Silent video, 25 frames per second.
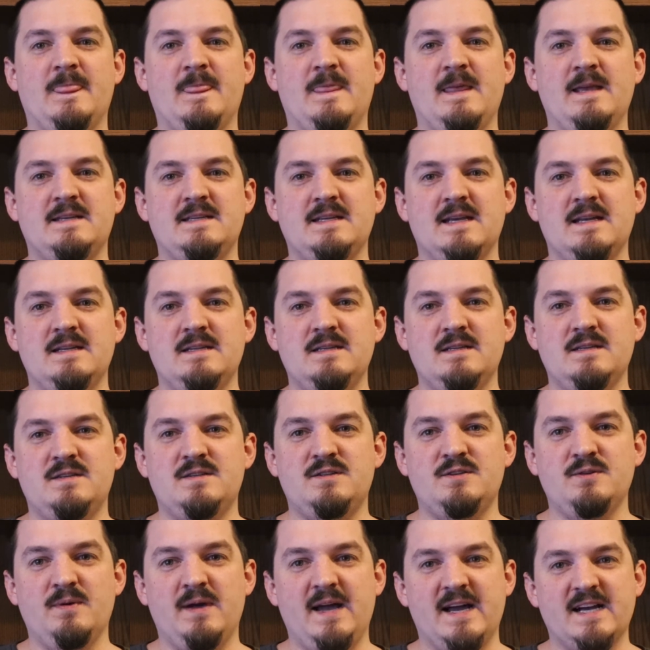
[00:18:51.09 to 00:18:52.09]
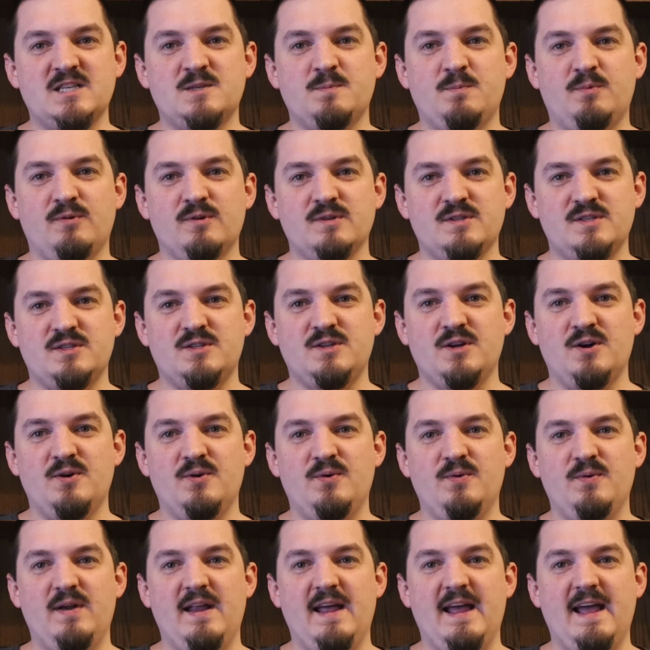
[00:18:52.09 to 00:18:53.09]
they tend to export
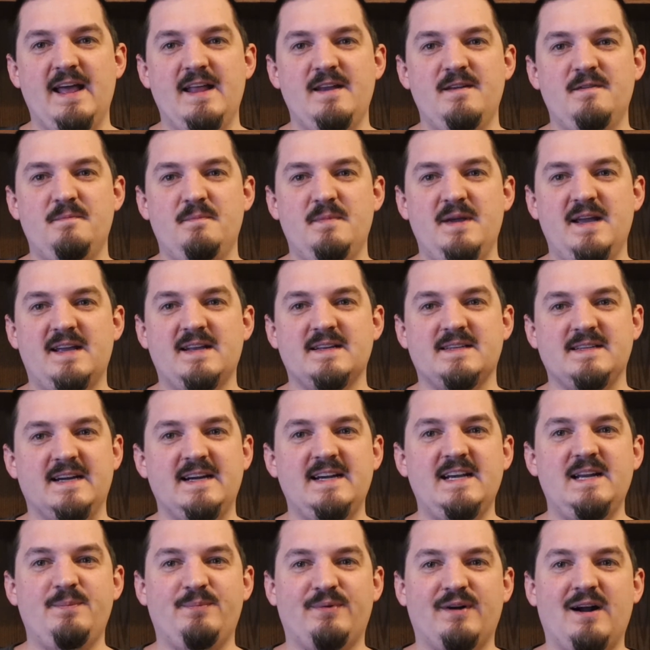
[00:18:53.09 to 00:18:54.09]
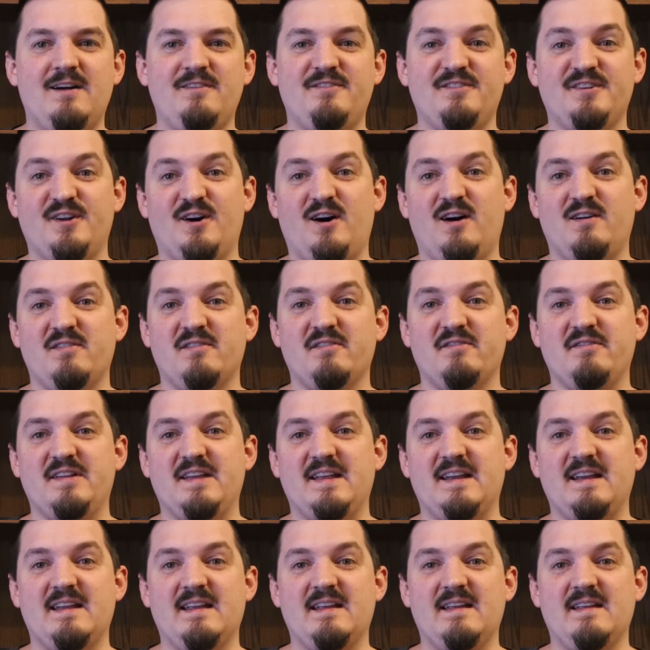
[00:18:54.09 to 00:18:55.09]
stone and make a tidy profit off of
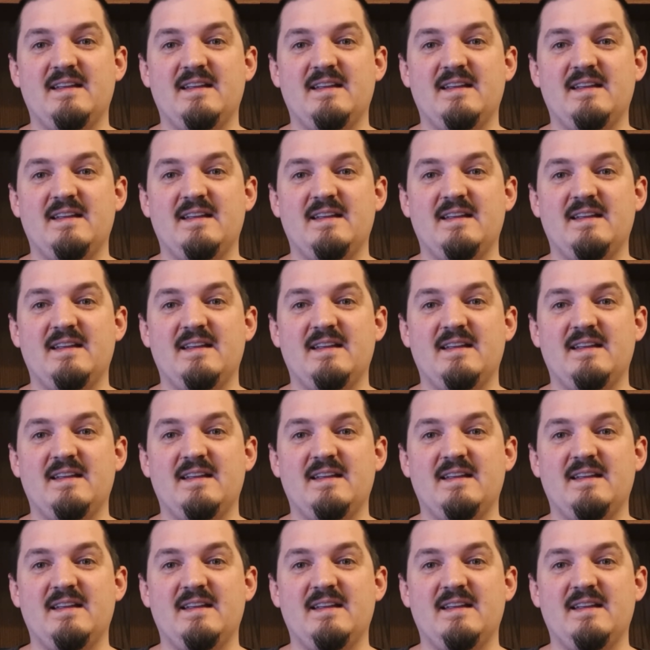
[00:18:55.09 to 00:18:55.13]
it.